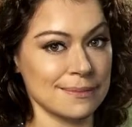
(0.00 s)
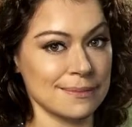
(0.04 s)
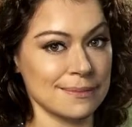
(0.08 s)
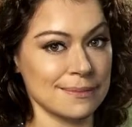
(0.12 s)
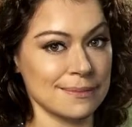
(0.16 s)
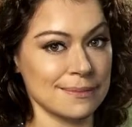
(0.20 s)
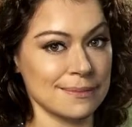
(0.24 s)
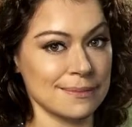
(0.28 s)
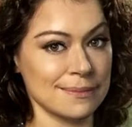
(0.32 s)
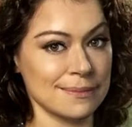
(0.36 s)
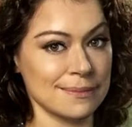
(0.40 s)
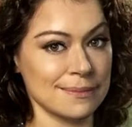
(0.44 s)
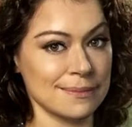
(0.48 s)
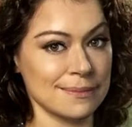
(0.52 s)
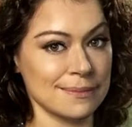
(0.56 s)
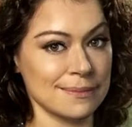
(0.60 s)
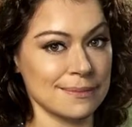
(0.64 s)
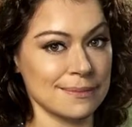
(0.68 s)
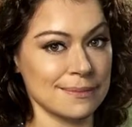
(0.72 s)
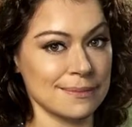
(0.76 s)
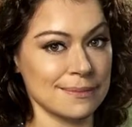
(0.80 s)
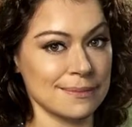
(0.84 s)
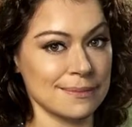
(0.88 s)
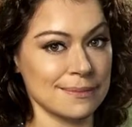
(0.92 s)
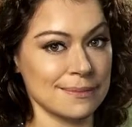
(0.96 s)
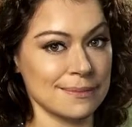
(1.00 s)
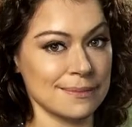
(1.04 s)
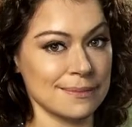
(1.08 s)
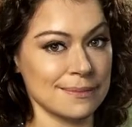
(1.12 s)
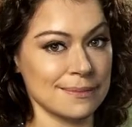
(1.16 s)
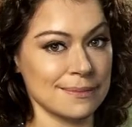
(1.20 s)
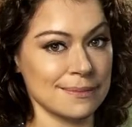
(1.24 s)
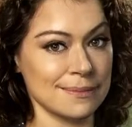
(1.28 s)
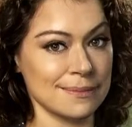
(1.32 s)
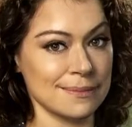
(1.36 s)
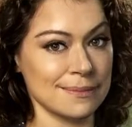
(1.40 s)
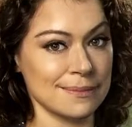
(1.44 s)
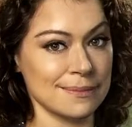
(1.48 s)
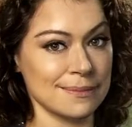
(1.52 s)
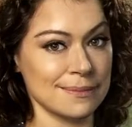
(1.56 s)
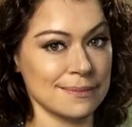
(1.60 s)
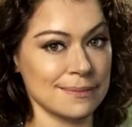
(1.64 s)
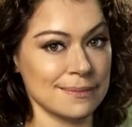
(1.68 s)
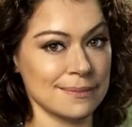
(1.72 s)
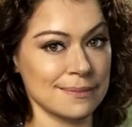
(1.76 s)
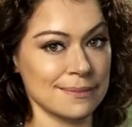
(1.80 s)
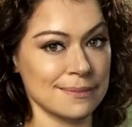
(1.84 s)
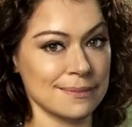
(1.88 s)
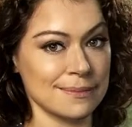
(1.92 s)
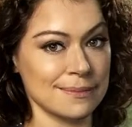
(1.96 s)

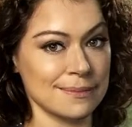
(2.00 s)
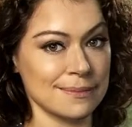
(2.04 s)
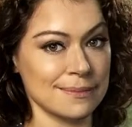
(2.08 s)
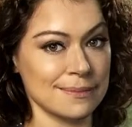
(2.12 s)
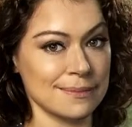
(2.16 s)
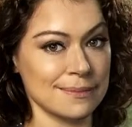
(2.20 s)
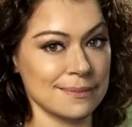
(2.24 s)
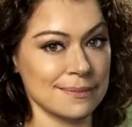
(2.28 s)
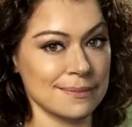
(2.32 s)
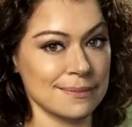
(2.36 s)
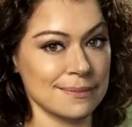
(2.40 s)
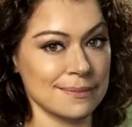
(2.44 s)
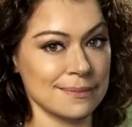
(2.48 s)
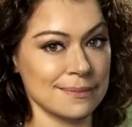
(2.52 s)
[no speech]